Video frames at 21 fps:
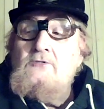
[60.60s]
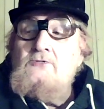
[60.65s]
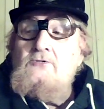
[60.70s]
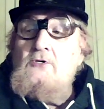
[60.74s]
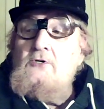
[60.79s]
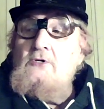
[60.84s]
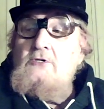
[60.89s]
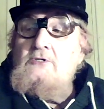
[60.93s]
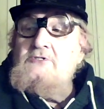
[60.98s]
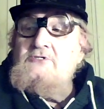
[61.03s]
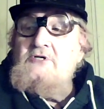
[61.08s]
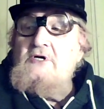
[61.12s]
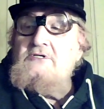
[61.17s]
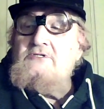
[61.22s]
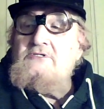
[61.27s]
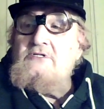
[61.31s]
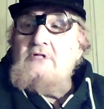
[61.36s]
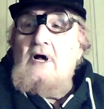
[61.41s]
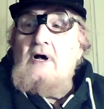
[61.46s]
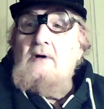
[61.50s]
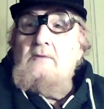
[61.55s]
So I
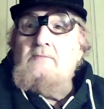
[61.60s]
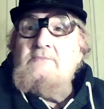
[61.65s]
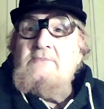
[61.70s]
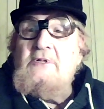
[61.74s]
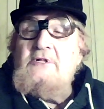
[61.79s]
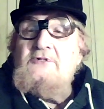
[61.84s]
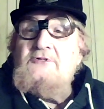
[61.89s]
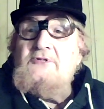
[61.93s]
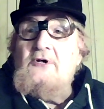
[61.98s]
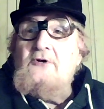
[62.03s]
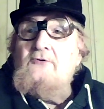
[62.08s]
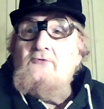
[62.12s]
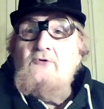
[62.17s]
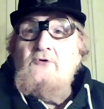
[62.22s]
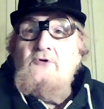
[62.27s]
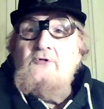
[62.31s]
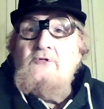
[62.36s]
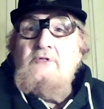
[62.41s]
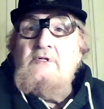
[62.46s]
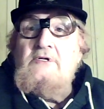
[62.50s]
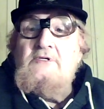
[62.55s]
just happened to turn
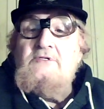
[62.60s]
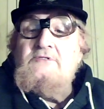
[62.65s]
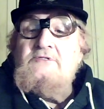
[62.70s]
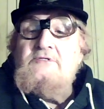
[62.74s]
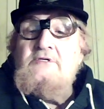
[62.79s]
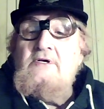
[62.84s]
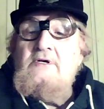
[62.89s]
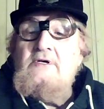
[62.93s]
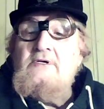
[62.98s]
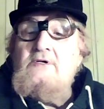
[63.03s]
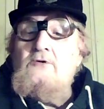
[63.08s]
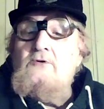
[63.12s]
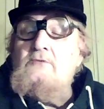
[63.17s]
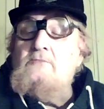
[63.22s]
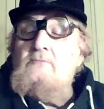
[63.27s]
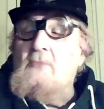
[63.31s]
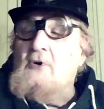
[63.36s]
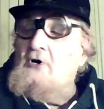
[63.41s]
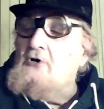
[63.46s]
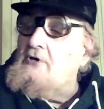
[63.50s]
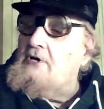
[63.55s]
round and say, "Good
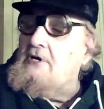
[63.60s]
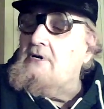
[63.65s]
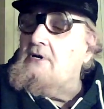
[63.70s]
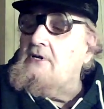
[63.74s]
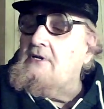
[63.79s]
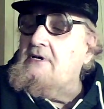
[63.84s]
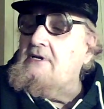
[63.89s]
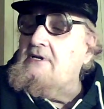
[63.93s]
morning